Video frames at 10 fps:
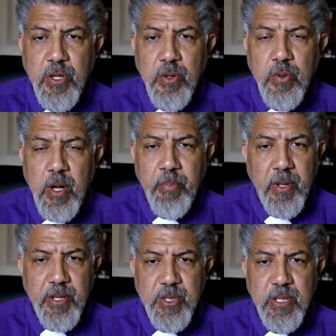you a
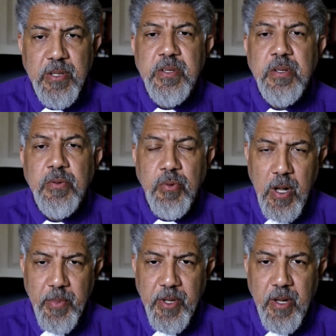blessed
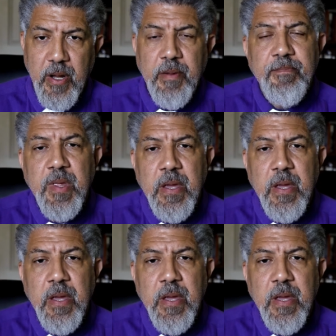Ramadan.